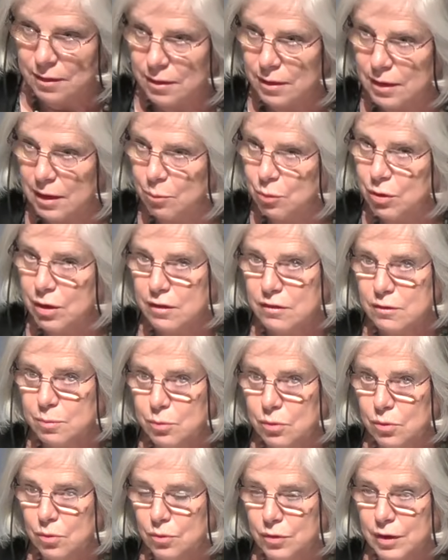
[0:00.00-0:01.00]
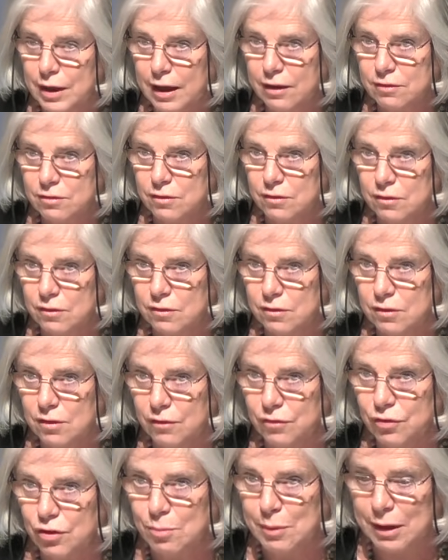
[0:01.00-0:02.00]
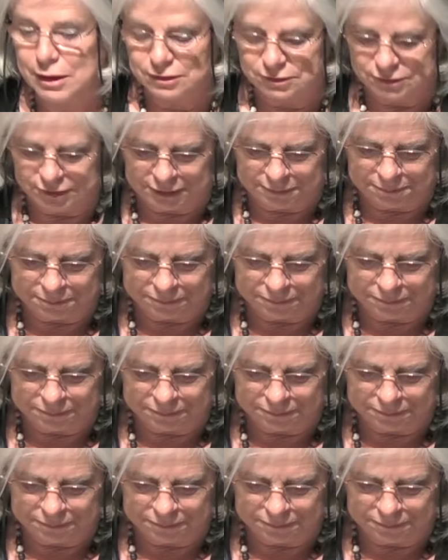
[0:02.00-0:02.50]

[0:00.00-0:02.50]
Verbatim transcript: Can we explore the essence of humanity?